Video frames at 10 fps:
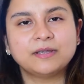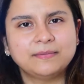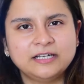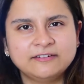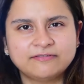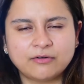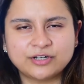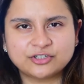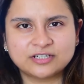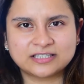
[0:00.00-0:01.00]
Maybelline
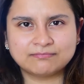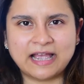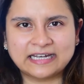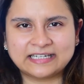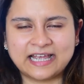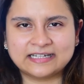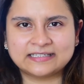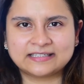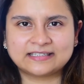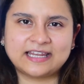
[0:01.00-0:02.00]
foundation is matte
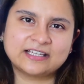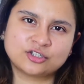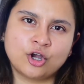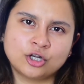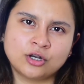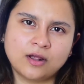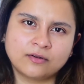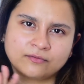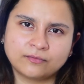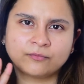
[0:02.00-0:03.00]
and stays on
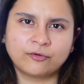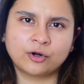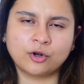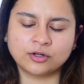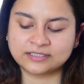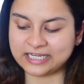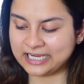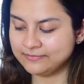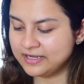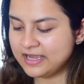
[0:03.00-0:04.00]
for a long
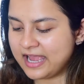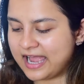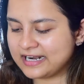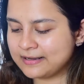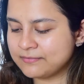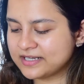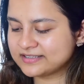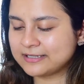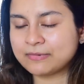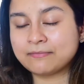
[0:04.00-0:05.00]
time, and I'm
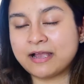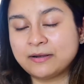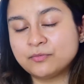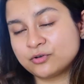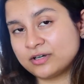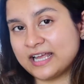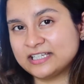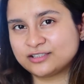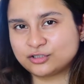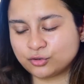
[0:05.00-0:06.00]
mixing my MAC
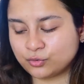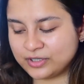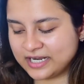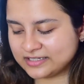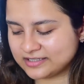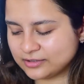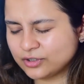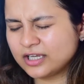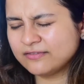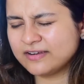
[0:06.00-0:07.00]
Mineralized to
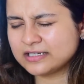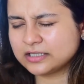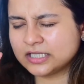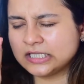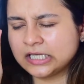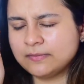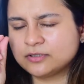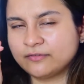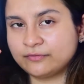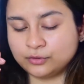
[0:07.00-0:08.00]
give it a little
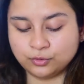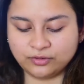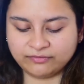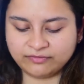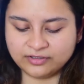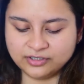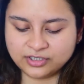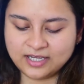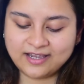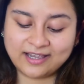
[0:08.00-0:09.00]
bit of dewy
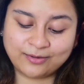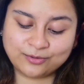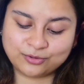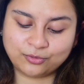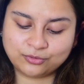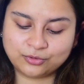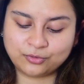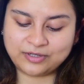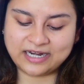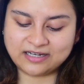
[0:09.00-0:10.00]
finish and also to
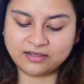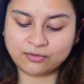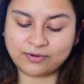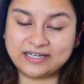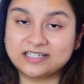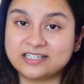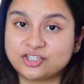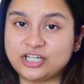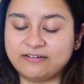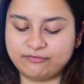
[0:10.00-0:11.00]
create the right
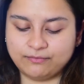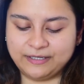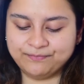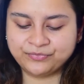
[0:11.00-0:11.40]
shade for me.